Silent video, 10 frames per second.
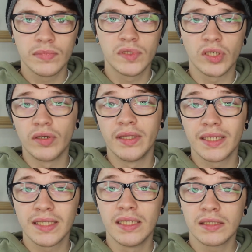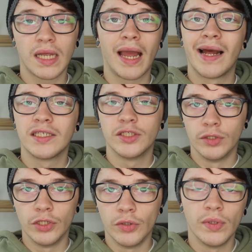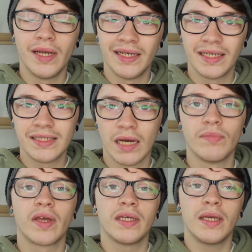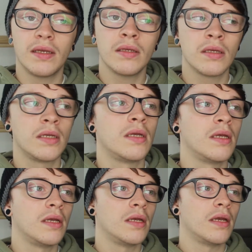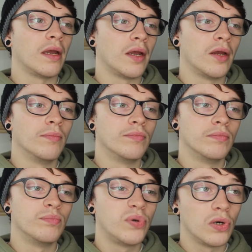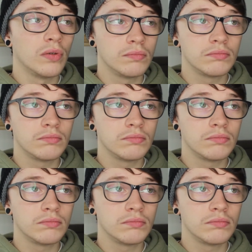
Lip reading: So in that sense, I had to do an exam that year. But